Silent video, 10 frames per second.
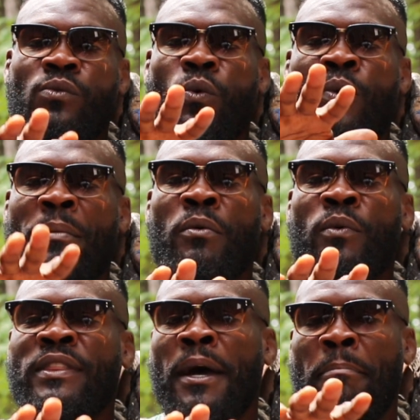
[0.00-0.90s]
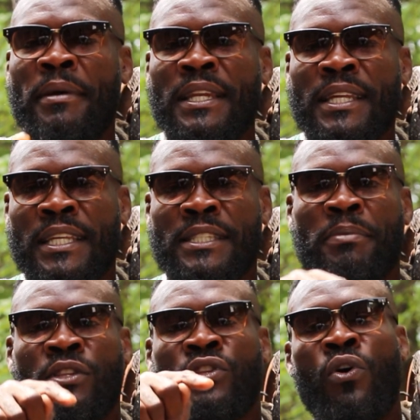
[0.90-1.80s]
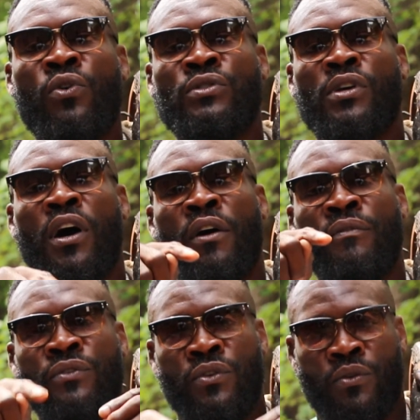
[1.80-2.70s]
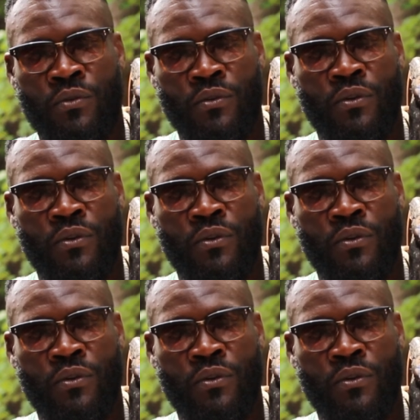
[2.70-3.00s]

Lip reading: women with abilities, but those of you